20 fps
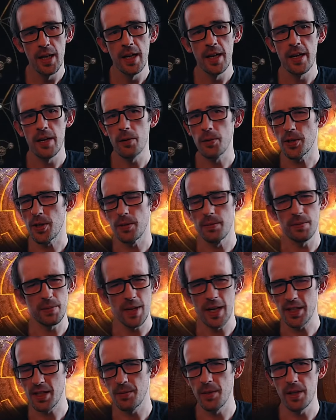It also
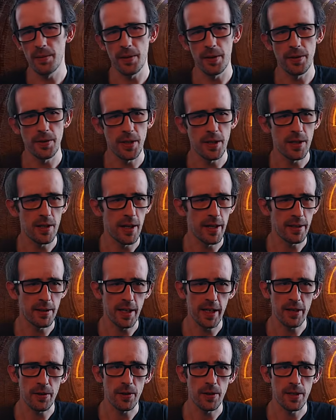has some other bonuses, like
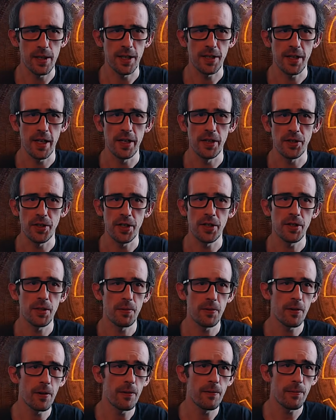they cost less energy. So
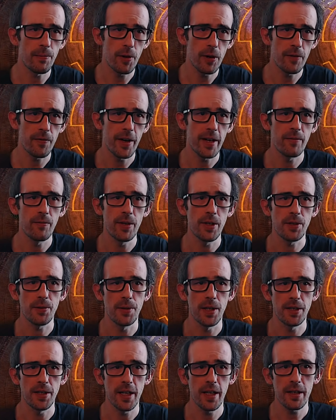we've got Profane
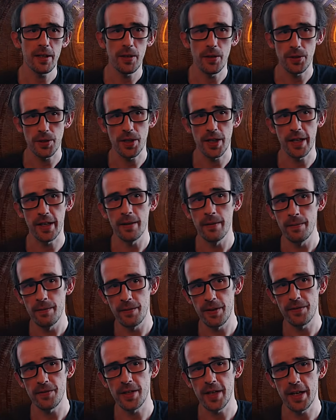Ritual in there, costing
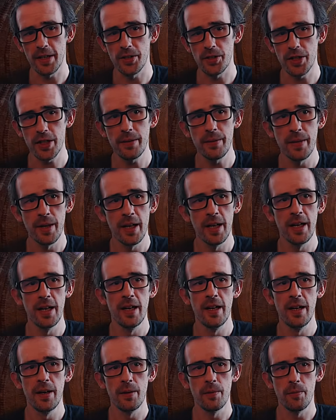50 energy,
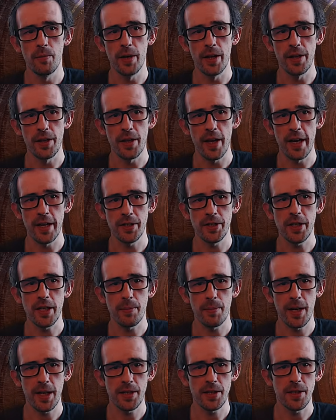with Energy
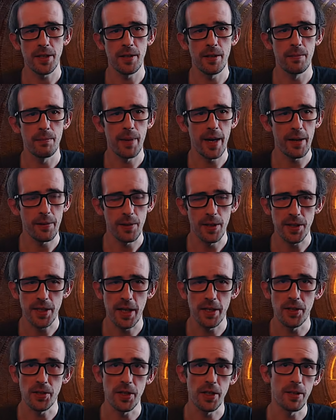Capacitor and Boundless
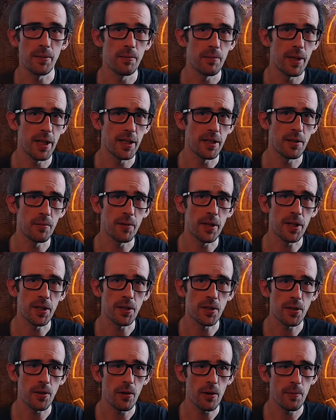Energy, meaning that we
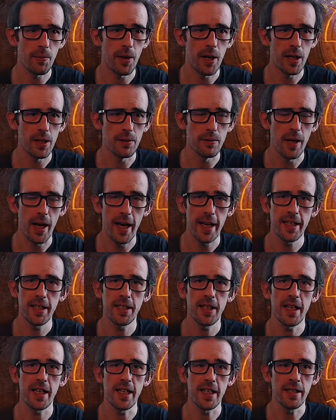can stockpile
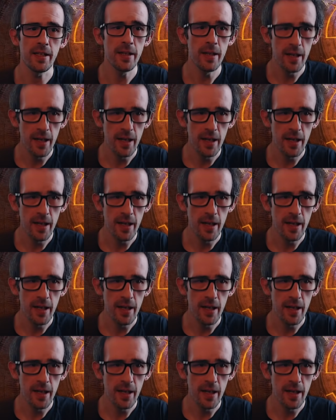18